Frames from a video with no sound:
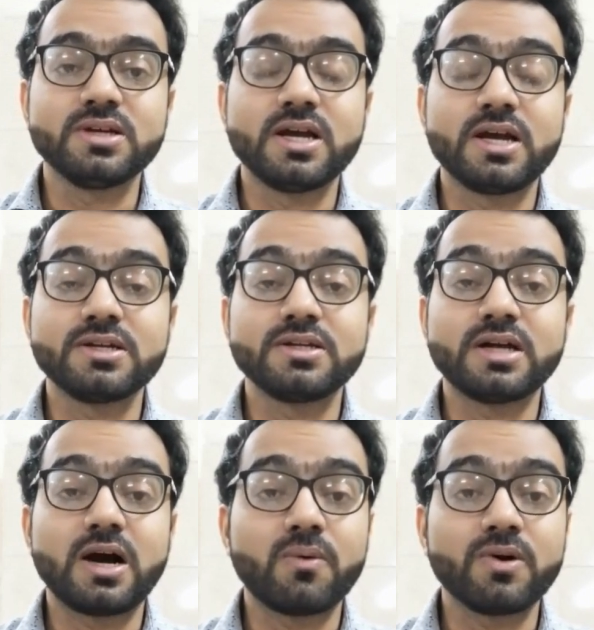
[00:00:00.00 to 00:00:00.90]
and
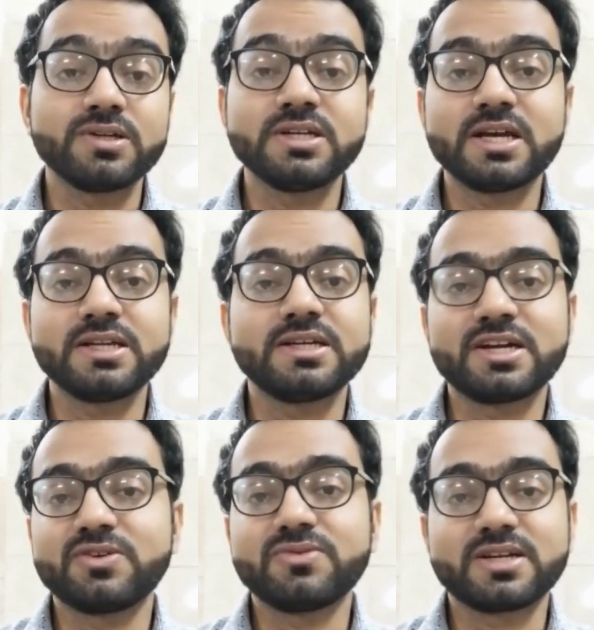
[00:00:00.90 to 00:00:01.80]
avoided any
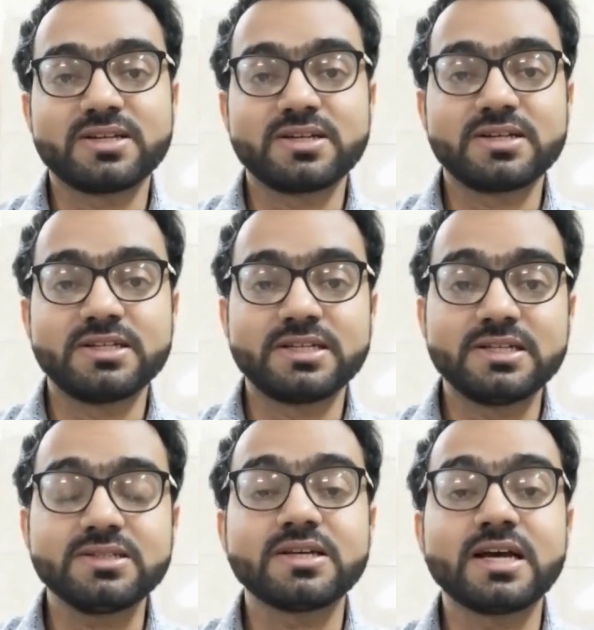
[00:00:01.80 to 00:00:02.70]
kind of technical
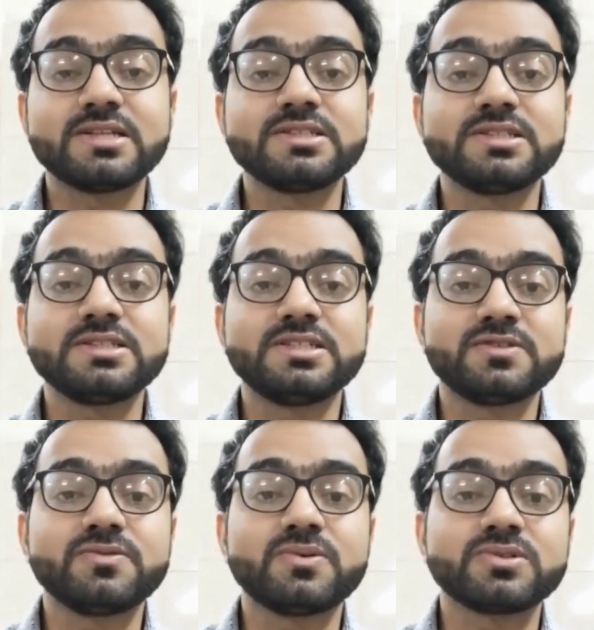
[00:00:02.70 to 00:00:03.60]
details, as it is
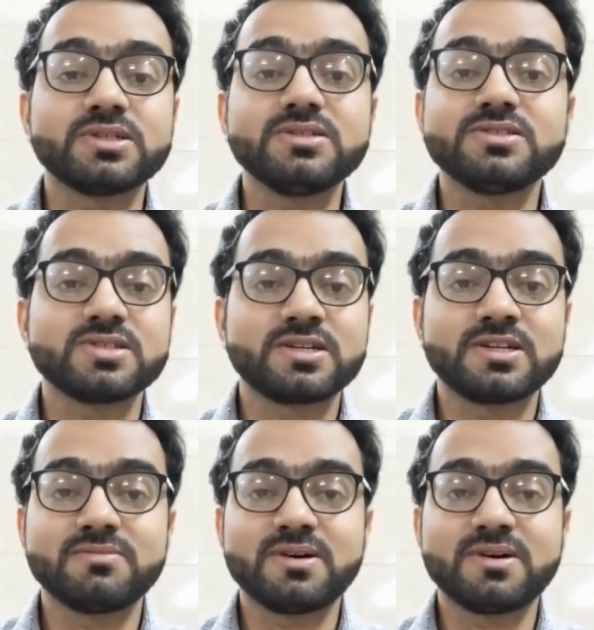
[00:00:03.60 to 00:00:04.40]
written for the journal